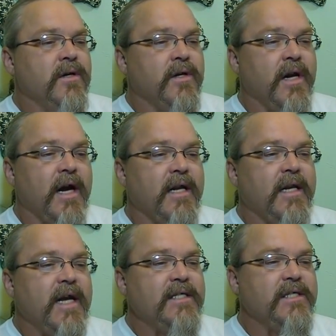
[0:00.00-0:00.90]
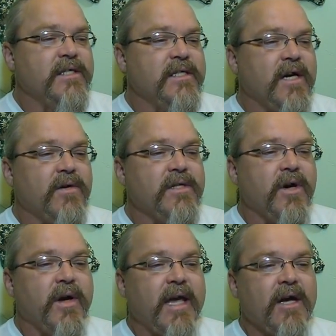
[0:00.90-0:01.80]
United Nations
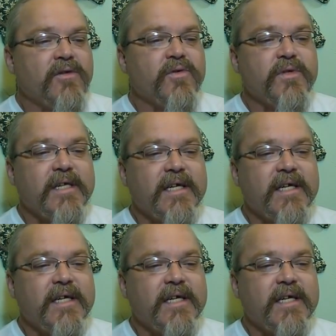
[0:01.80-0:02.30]
Secretary Council to